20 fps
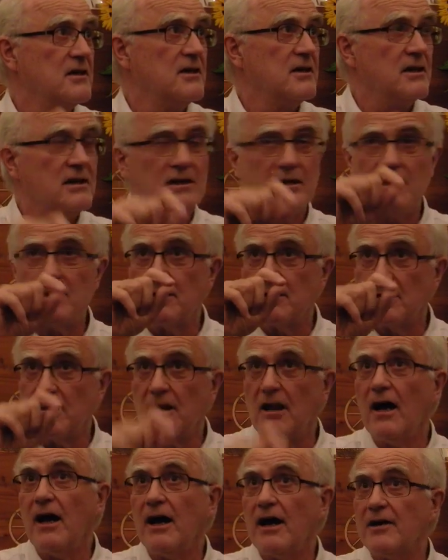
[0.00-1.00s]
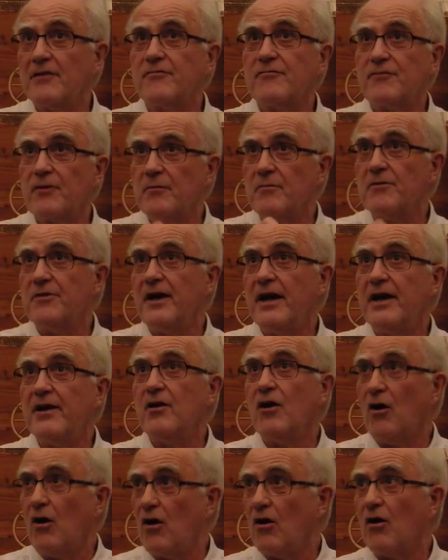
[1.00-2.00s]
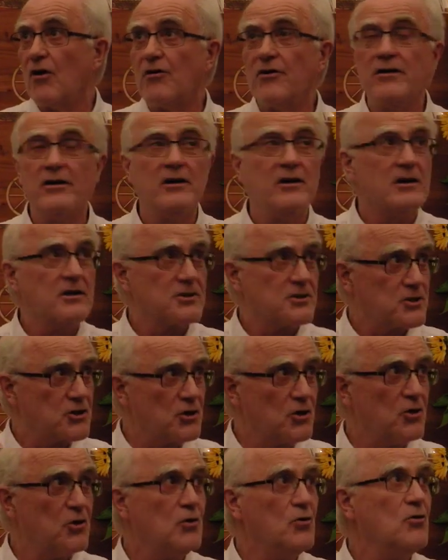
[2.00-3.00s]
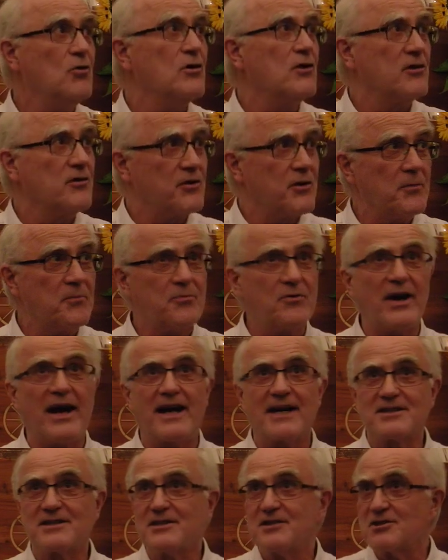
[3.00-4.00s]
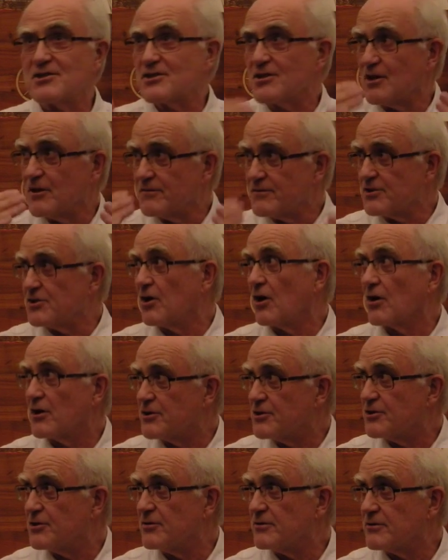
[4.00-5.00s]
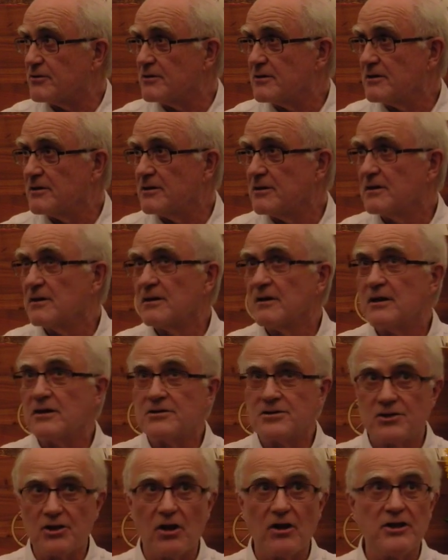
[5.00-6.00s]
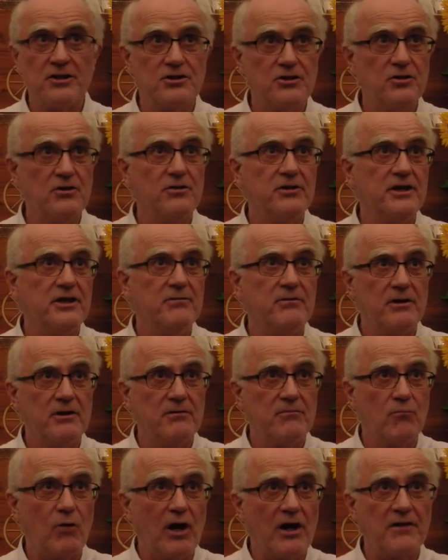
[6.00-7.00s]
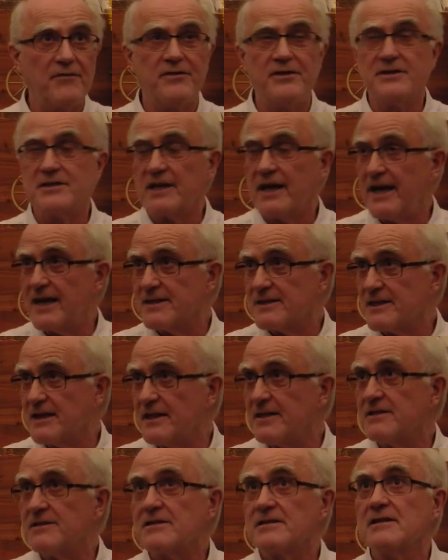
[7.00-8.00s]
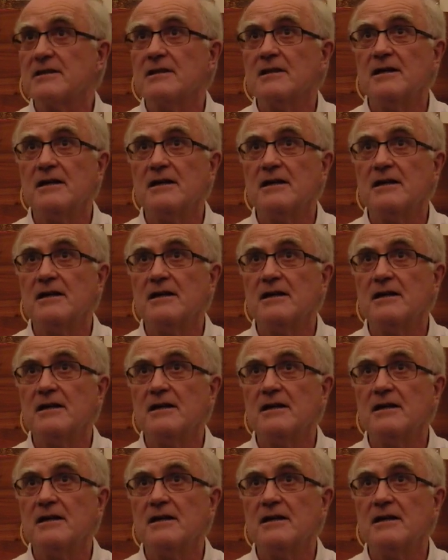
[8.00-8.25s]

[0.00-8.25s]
life from then on to the practice of solitude. And solitude, in one of his essays,